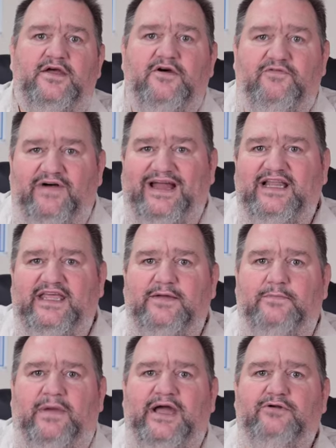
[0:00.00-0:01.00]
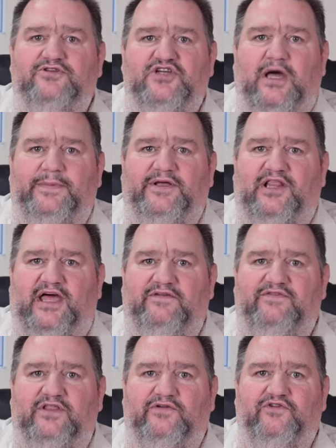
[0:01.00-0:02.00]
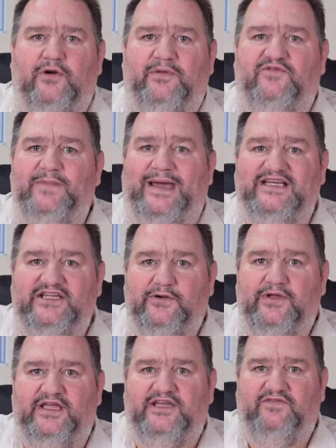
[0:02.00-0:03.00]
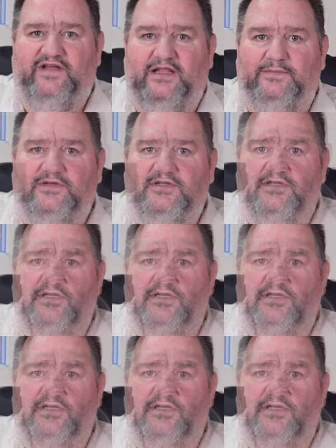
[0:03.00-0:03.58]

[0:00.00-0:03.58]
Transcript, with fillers: Finally, microscopic life in the form of bacteria developed.